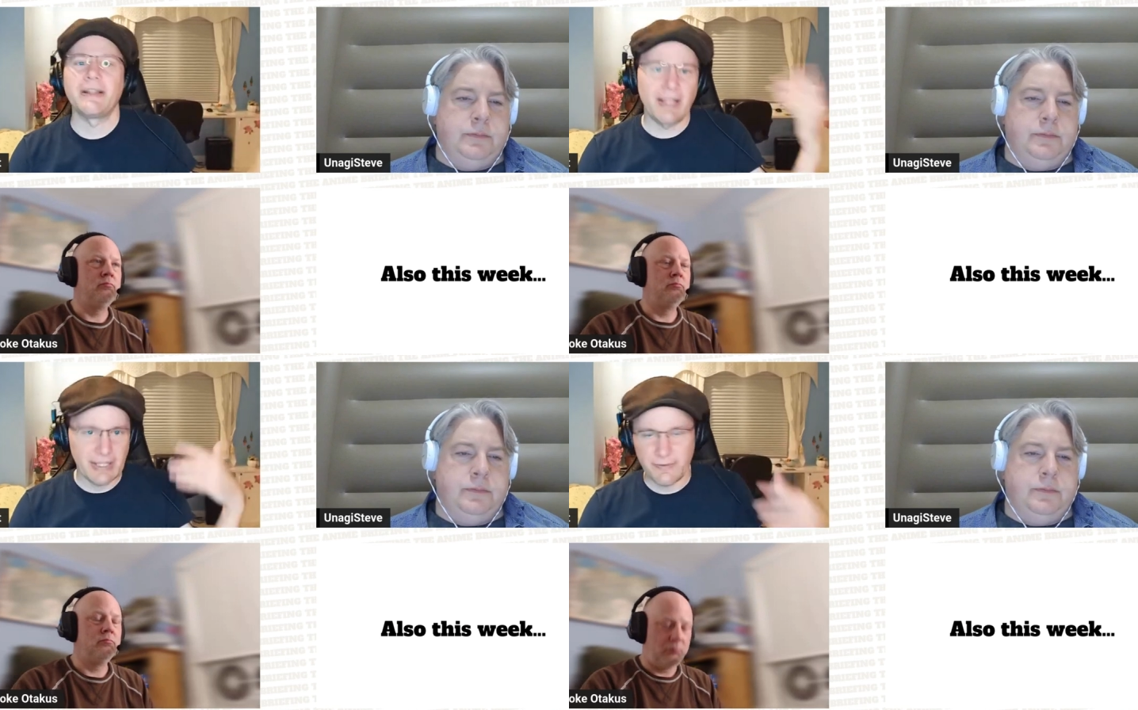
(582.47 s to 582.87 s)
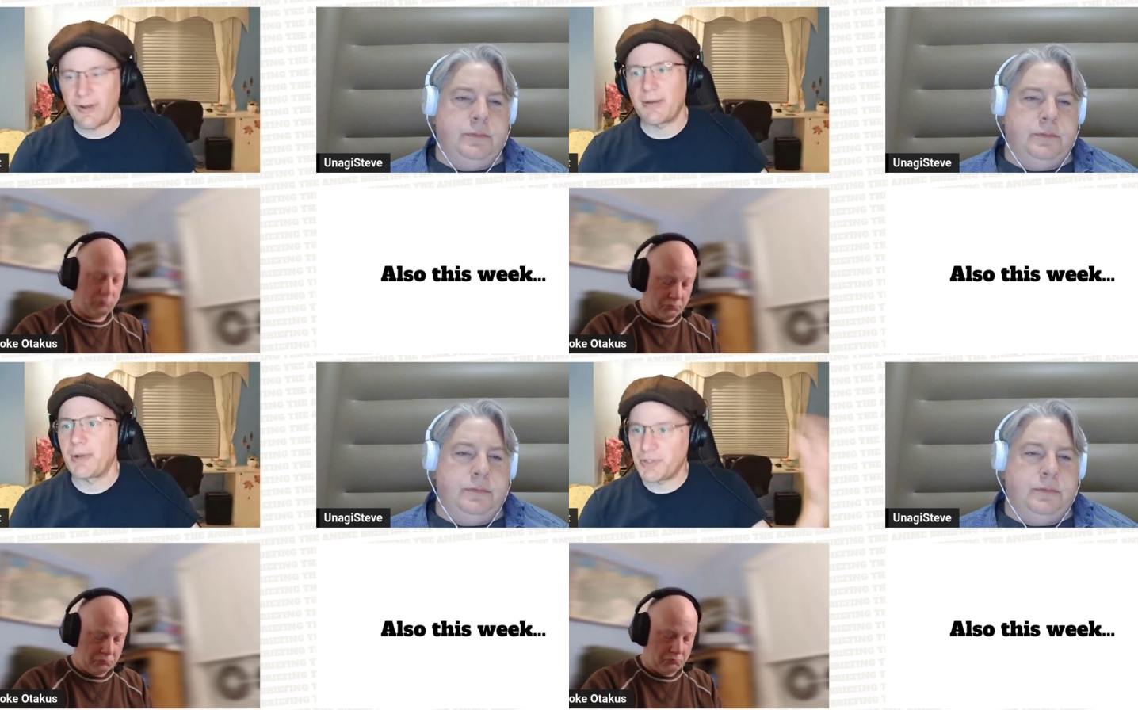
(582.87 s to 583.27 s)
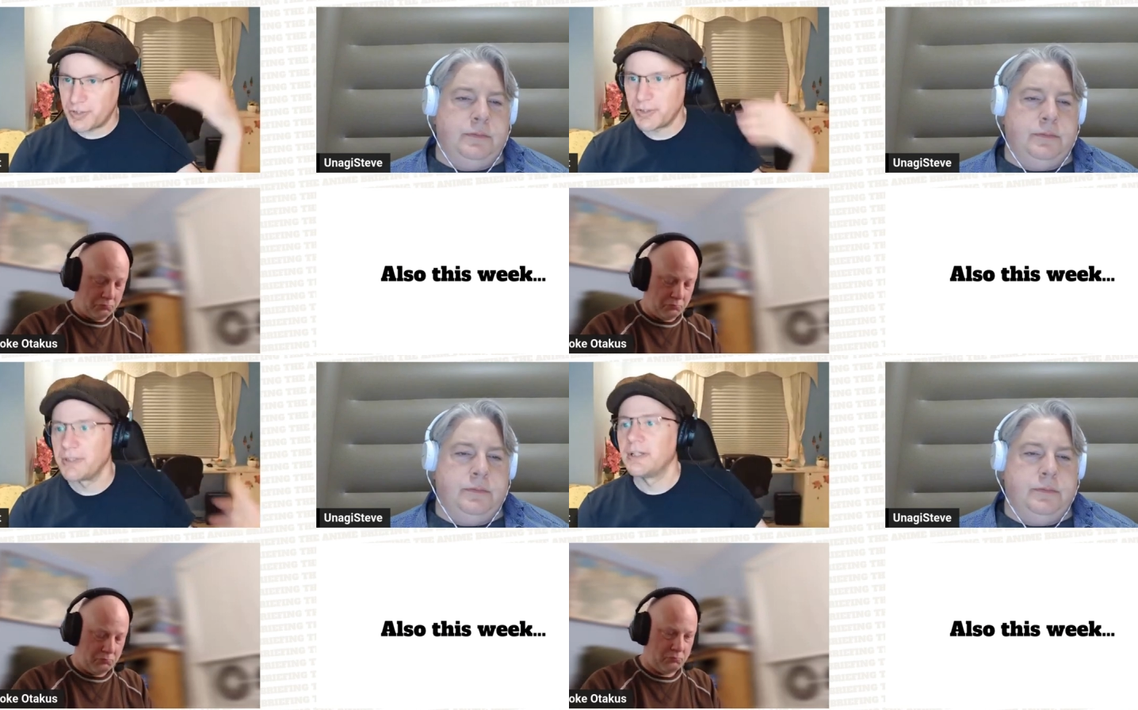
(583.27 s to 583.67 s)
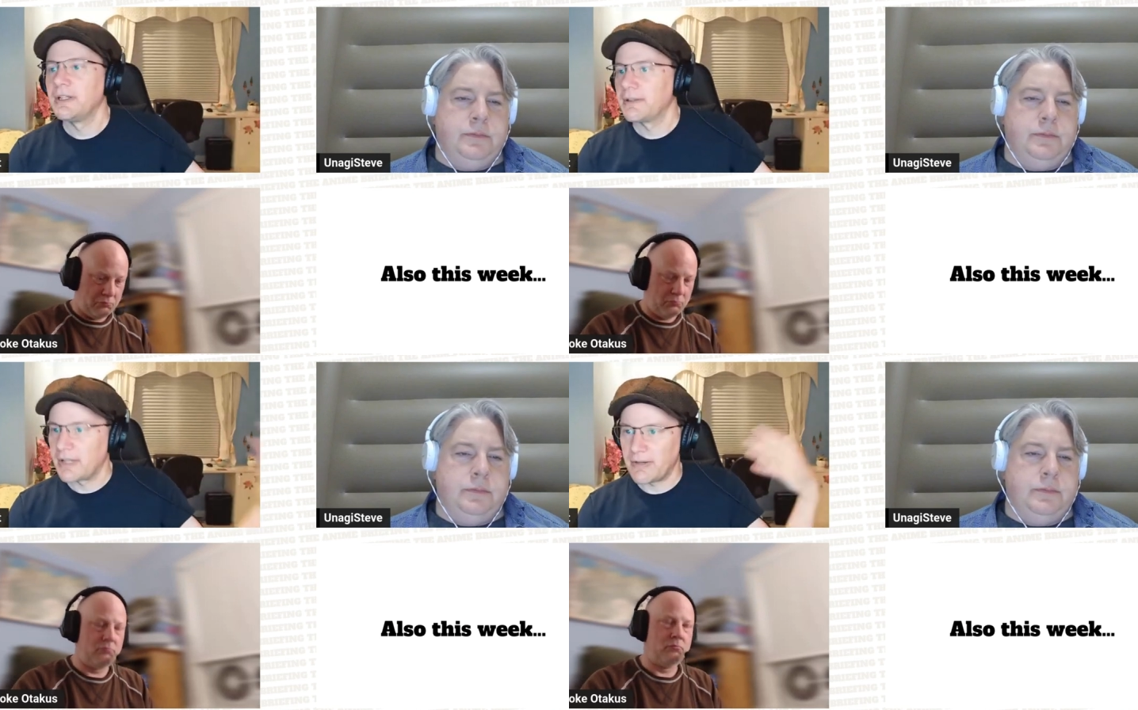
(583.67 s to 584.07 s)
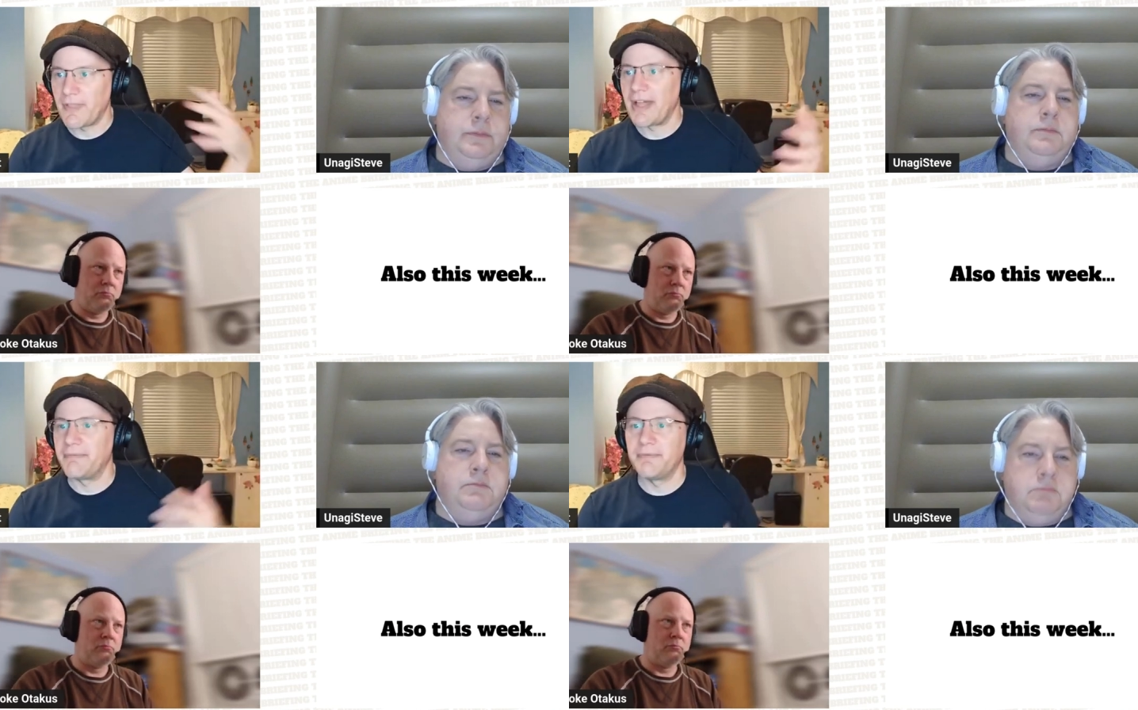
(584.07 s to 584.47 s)
Speaker 1: Like it's very much kind of
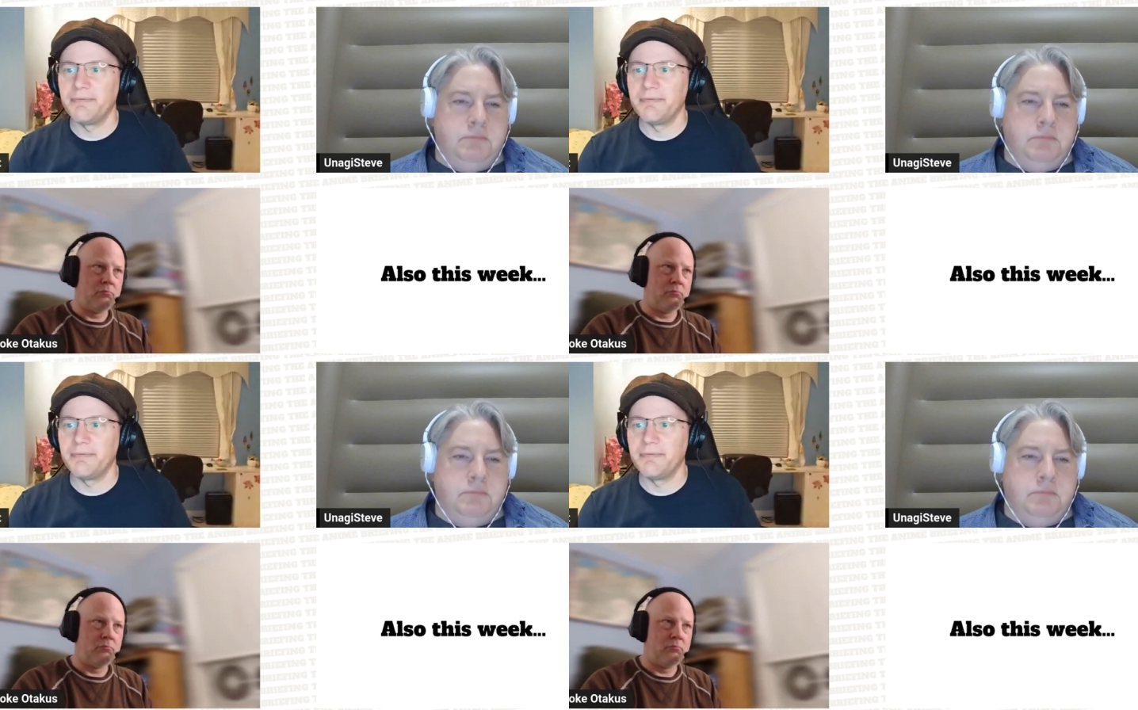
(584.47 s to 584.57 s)
that